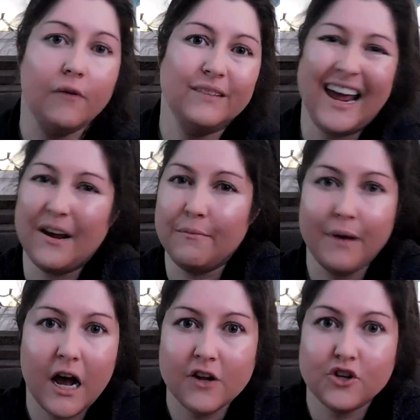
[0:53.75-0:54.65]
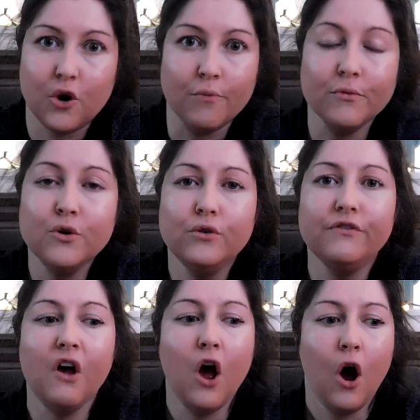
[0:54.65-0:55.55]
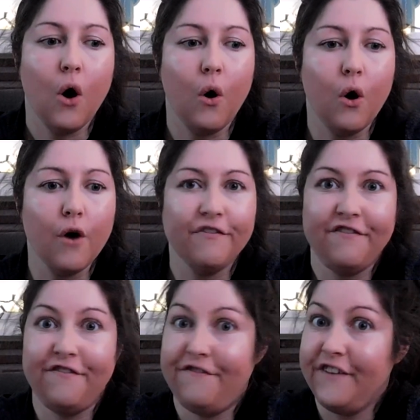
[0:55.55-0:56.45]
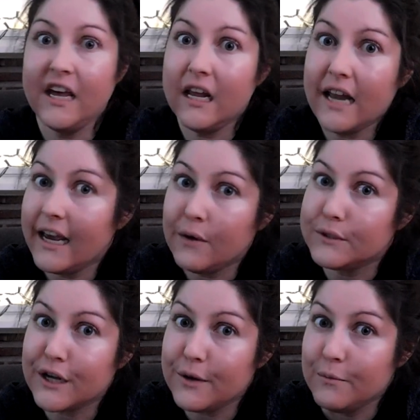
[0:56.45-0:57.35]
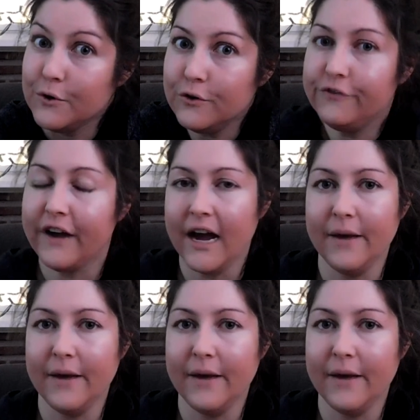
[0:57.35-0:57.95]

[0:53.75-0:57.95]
like budge or move or feel like it was gonna move.